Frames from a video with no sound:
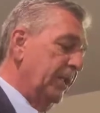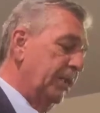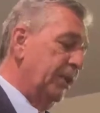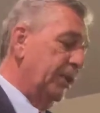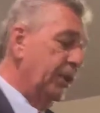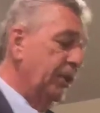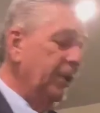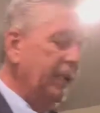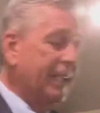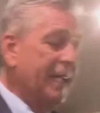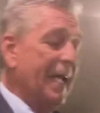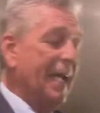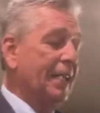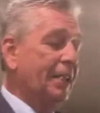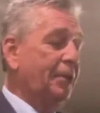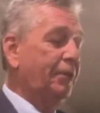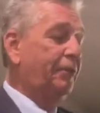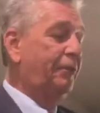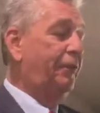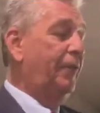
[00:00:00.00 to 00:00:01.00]
The eunuch
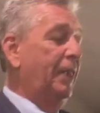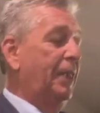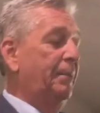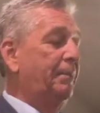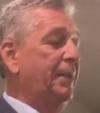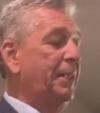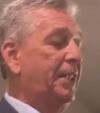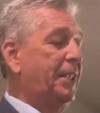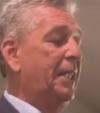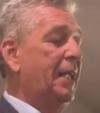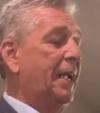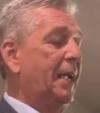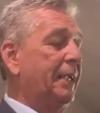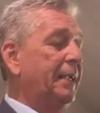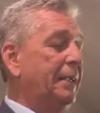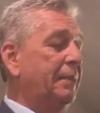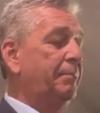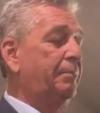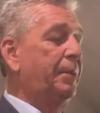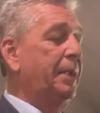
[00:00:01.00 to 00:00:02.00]
answered Philip and
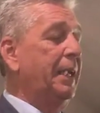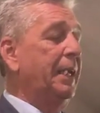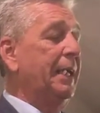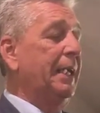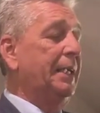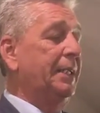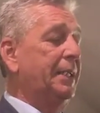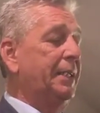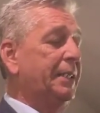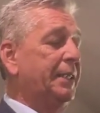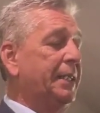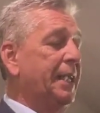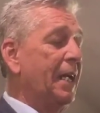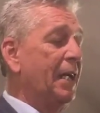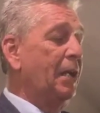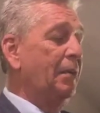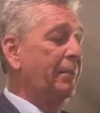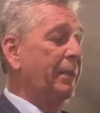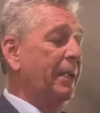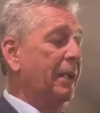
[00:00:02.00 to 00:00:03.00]
said, "Please
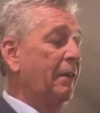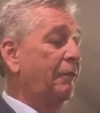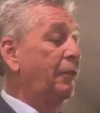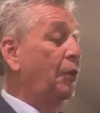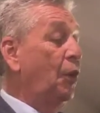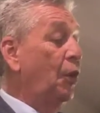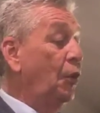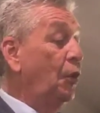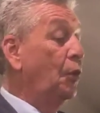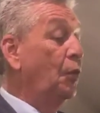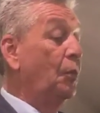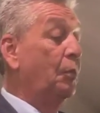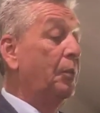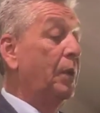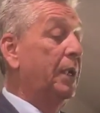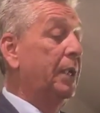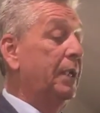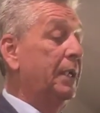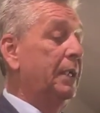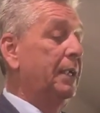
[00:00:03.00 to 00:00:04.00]
tell me, of whom
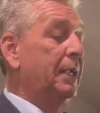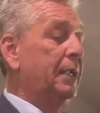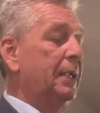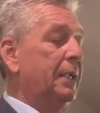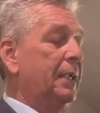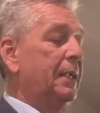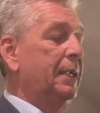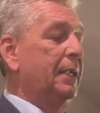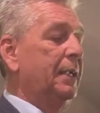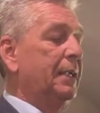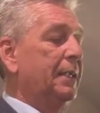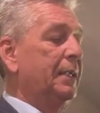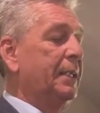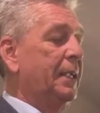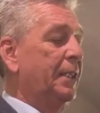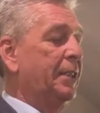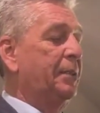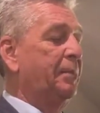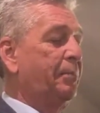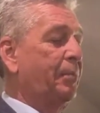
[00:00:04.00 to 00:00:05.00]

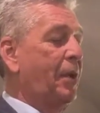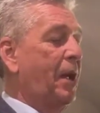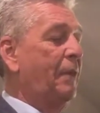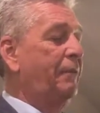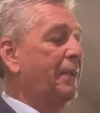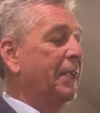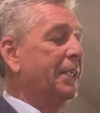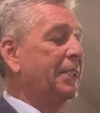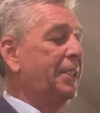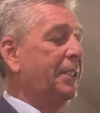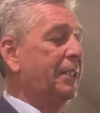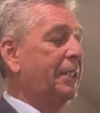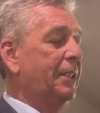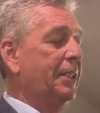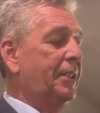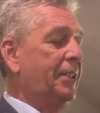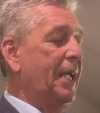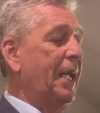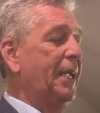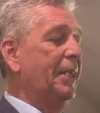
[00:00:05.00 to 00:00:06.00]
does the prophet
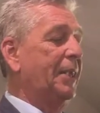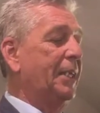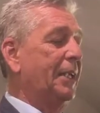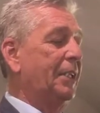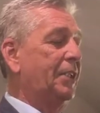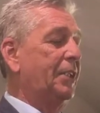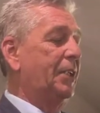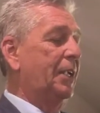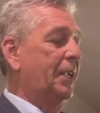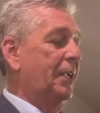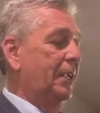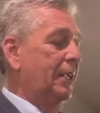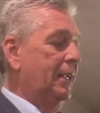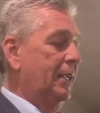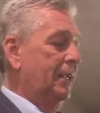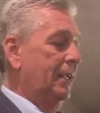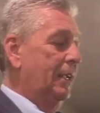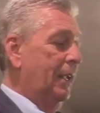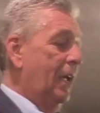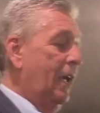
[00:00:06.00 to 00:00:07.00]
say this?
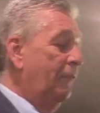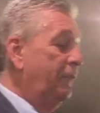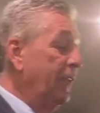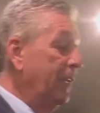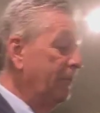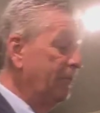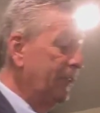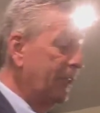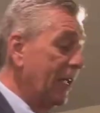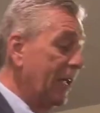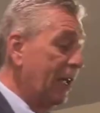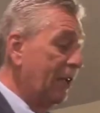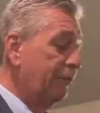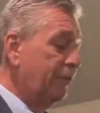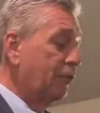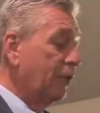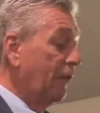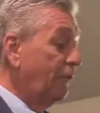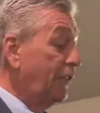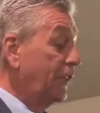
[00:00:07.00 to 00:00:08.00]
Of
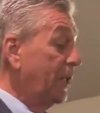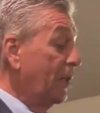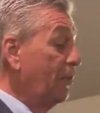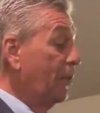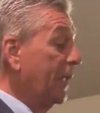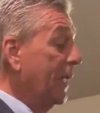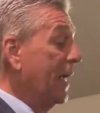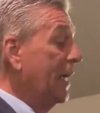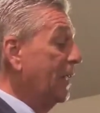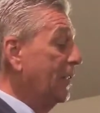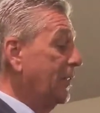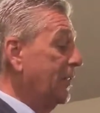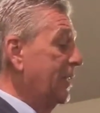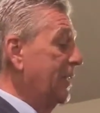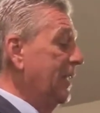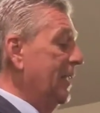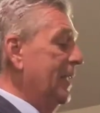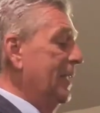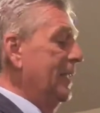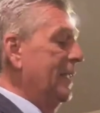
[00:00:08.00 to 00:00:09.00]
himself or of someone else?"
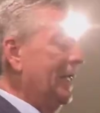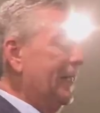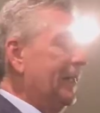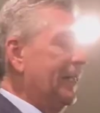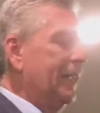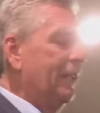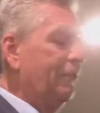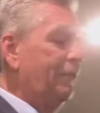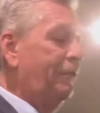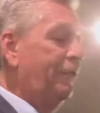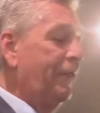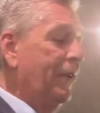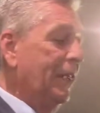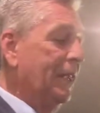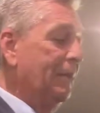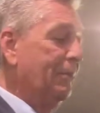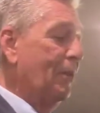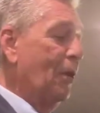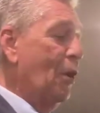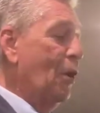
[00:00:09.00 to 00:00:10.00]
Then
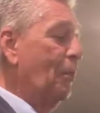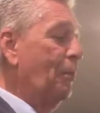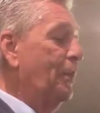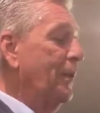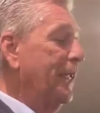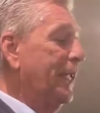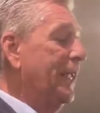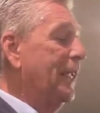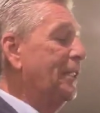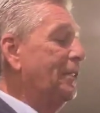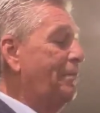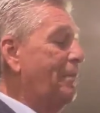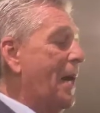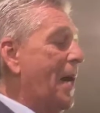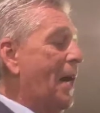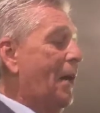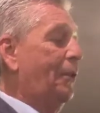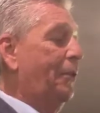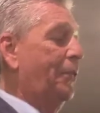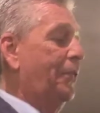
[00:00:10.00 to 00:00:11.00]
Philip opened his
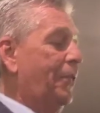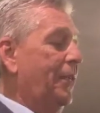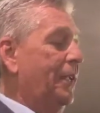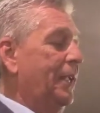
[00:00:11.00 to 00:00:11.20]
mouth.